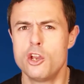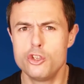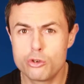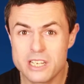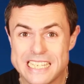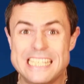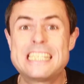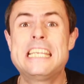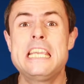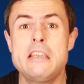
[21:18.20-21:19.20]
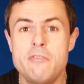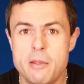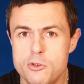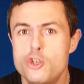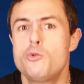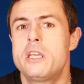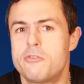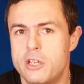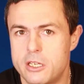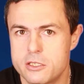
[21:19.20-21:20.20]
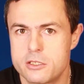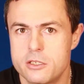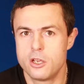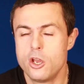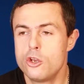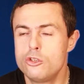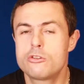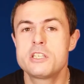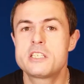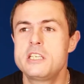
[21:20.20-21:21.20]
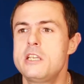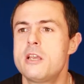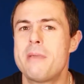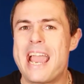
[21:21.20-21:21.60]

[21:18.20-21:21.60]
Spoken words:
you can see them doing things. You can see them